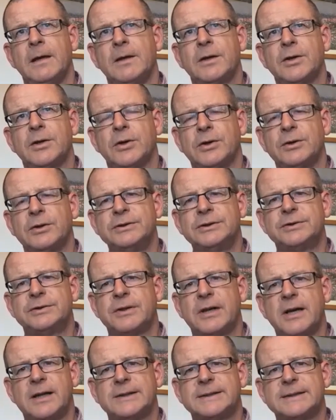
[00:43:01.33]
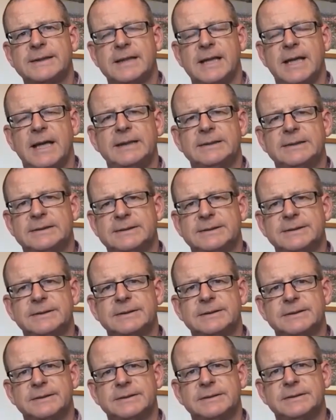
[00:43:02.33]
Contrast this
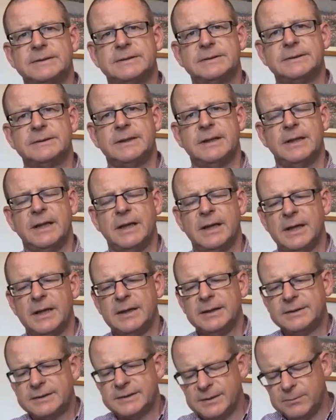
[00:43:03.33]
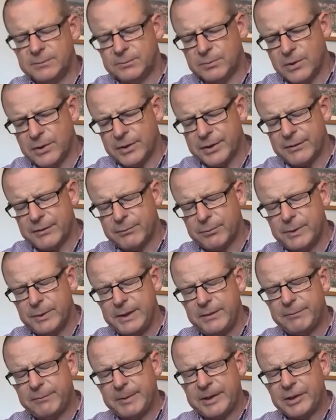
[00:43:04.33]
to what
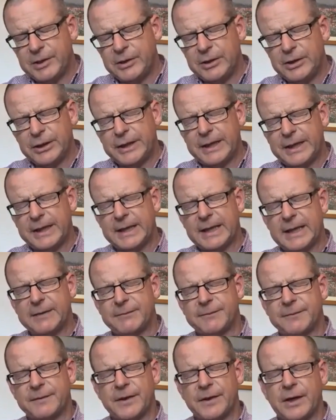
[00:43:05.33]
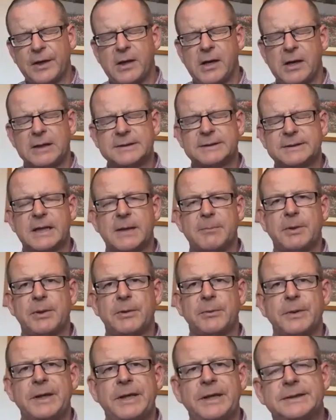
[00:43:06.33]
we've been looking at for the last couple of
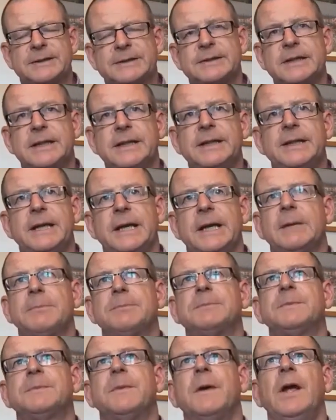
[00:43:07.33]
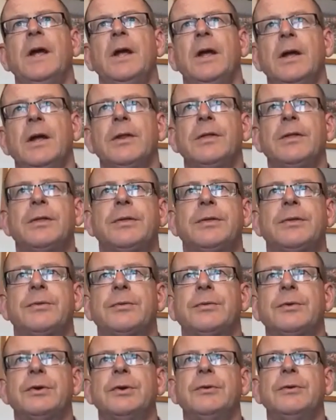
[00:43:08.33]
weeks leading up
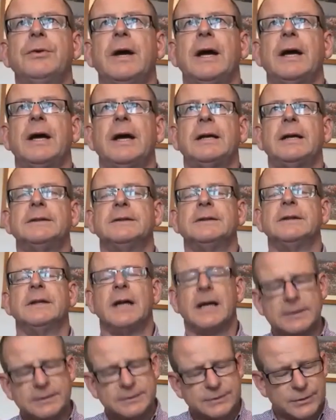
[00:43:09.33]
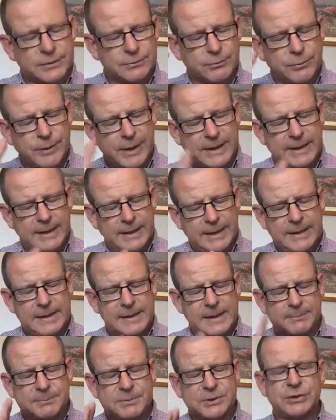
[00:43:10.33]
through and leading
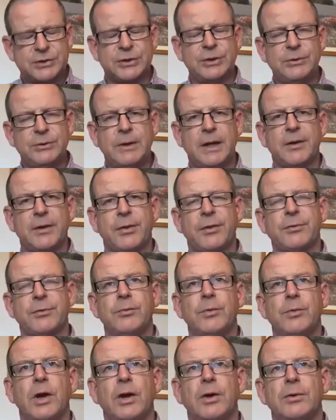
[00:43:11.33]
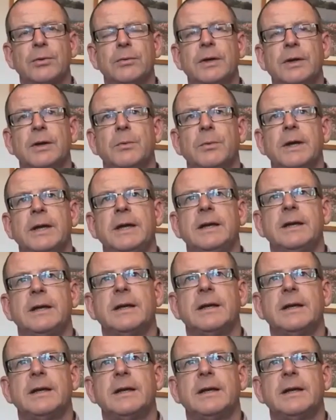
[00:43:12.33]
up to and through Holy Week.